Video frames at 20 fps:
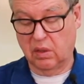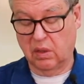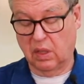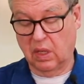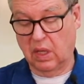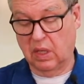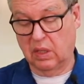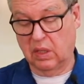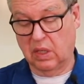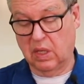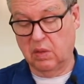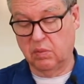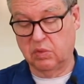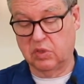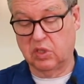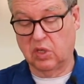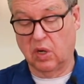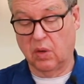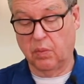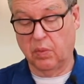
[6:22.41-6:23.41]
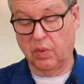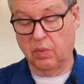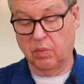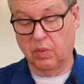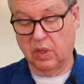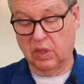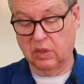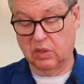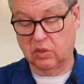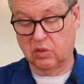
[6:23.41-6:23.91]
had to keep sharpening
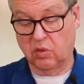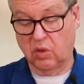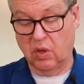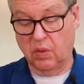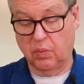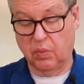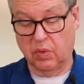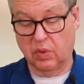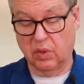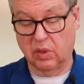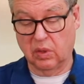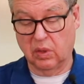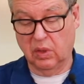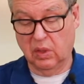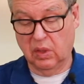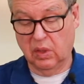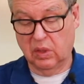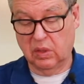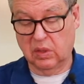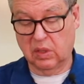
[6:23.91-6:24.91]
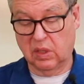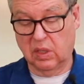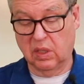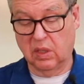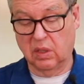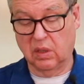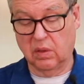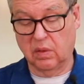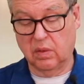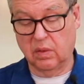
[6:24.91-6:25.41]
my scraper to
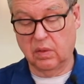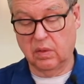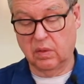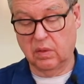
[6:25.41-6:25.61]
get it